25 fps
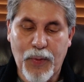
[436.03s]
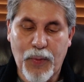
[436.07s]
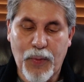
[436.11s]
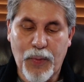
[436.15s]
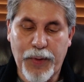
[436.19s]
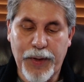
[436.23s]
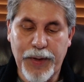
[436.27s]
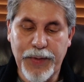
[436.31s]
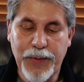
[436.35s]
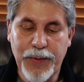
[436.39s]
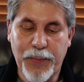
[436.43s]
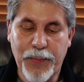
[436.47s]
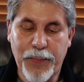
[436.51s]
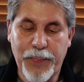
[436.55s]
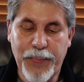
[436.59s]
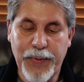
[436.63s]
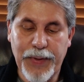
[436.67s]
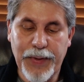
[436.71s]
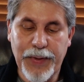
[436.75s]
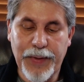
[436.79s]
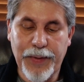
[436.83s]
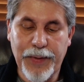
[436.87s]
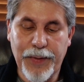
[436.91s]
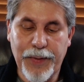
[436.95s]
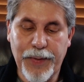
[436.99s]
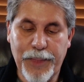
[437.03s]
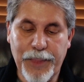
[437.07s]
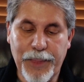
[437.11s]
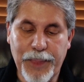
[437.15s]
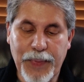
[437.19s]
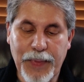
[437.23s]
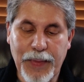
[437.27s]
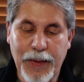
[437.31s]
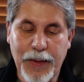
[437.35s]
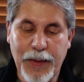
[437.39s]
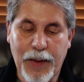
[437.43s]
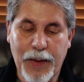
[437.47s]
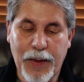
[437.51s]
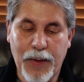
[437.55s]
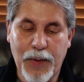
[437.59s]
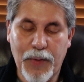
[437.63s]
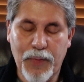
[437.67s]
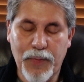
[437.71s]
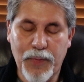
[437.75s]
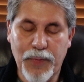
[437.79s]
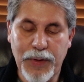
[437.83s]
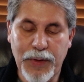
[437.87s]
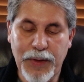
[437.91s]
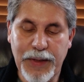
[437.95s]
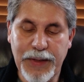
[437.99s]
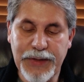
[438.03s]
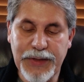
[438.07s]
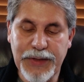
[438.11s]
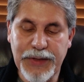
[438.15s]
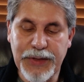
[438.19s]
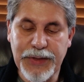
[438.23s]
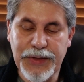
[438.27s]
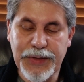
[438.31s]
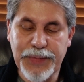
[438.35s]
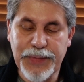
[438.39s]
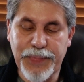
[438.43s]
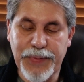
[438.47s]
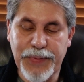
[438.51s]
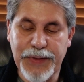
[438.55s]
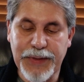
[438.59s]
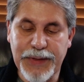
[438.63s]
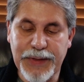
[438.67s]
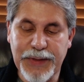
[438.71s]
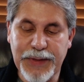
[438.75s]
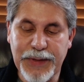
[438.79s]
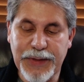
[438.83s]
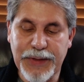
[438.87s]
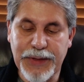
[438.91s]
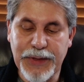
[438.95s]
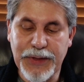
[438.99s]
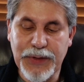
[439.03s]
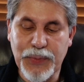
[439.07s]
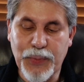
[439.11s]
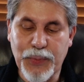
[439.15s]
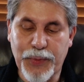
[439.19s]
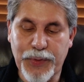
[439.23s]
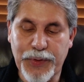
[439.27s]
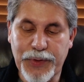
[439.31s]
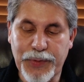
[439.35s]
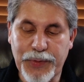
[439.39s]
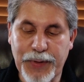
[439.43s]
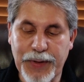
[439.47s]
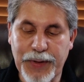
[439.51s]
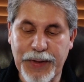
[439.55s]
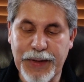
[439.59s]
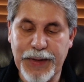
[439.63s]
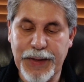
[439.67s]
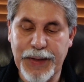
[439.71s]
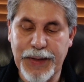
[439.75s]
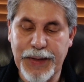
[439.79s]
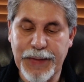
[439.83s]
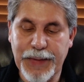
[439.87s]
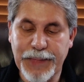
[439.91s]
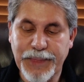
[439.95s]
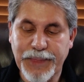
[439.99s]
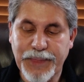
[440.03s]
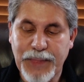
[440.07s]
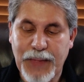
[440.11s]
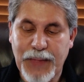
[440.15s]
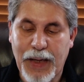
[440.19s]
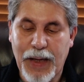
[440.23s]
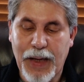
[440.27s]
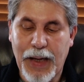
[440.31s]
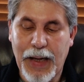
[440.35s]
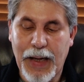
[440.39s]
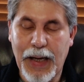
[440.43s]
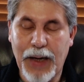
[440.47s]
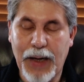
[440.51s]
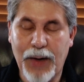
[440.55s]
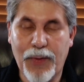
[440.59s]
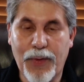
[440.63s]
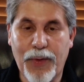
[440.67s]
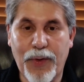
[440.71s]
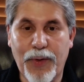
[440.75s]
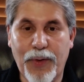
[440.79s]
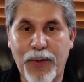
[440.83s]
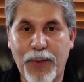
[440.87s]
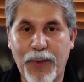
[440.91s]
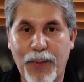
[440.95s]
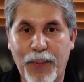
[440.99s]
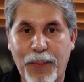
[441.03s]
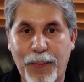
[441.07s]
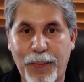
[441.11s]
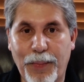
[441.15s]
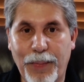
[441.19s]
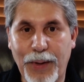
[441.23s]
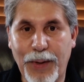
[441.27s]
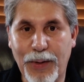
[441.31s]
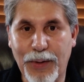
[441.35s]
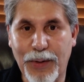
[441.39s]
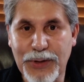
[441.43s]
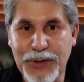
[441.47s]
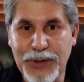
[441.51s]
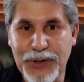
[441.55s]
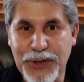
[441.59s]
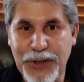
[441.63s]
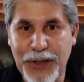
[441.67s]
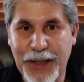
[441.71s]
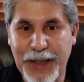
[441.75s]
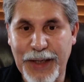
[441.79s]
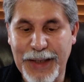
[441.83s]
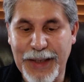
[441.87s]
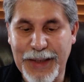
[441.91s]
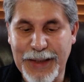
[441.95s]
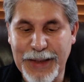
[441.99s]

where the bigger religious businesses were drinking our milkshake.